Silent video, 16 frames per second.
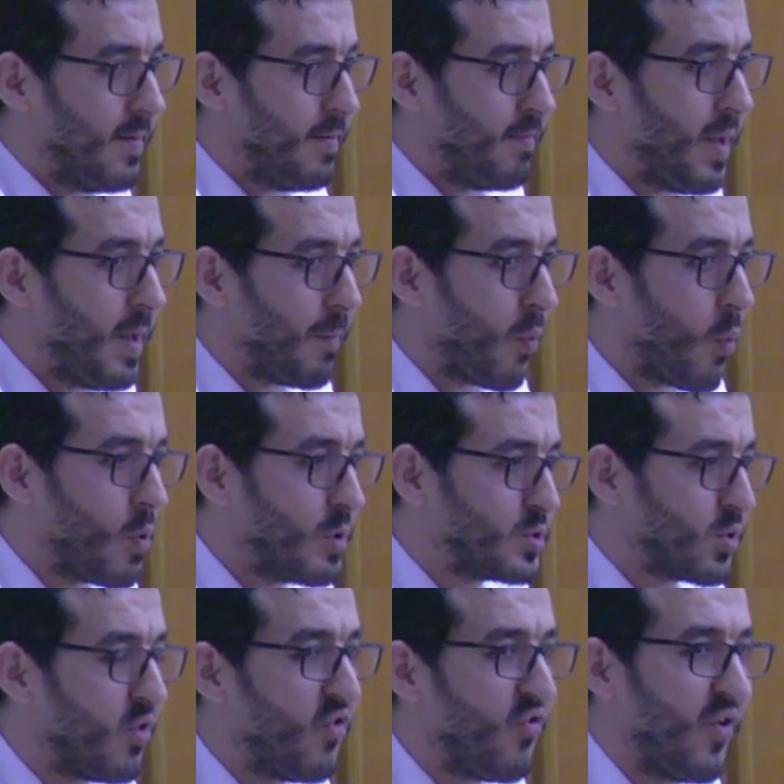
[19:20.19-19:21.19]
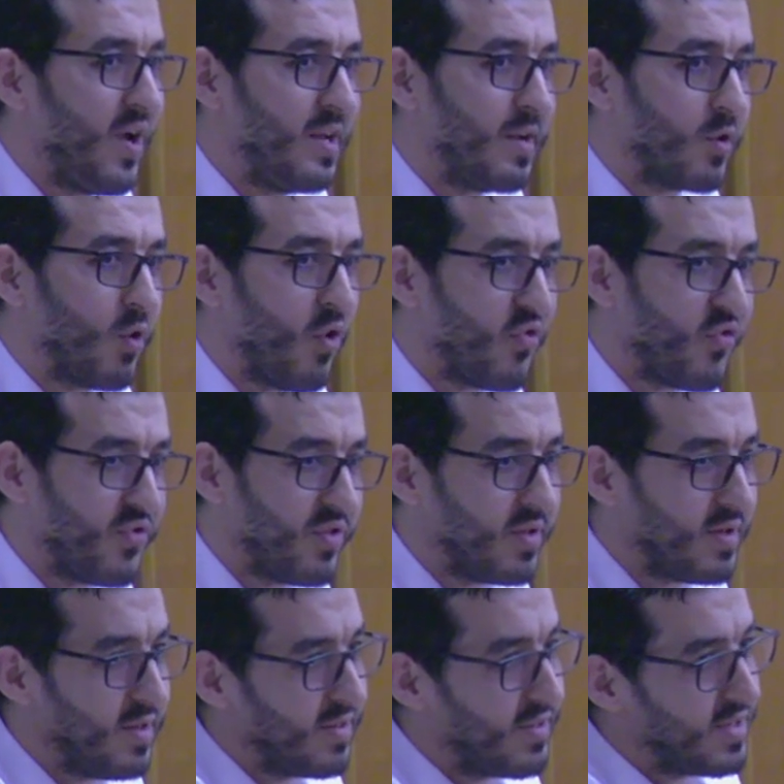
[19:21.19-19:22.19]
main points of failure of
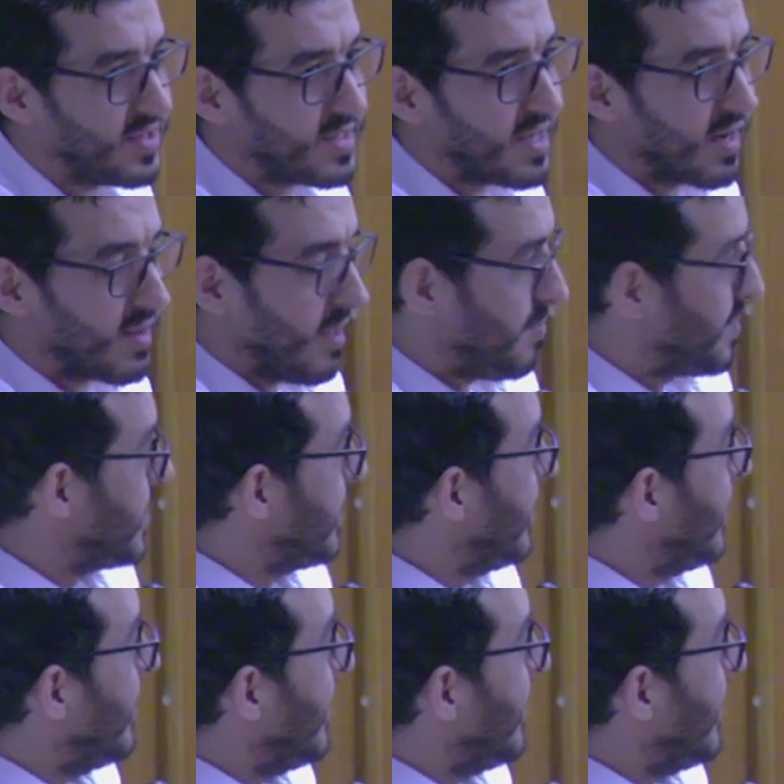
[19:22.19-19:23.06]
the startups.